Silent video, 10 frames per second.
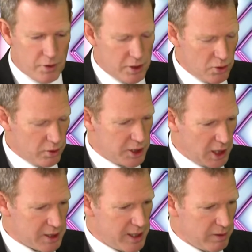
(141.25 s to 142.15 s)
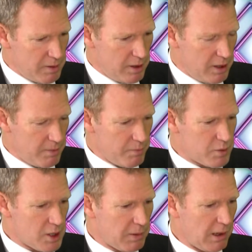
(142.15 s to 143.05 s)
The sort of drugs they're uh, um,
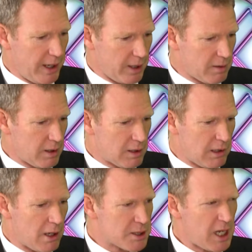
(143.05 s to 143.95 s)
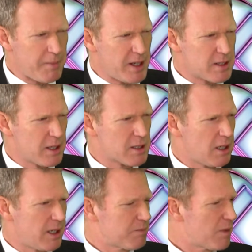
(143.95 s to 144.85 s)
supplying, Class A means things
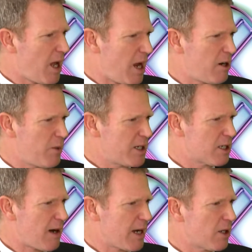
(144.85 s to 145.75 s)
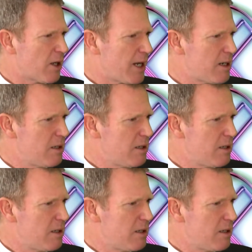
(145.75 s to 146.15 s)
like heroin, crack cocaine?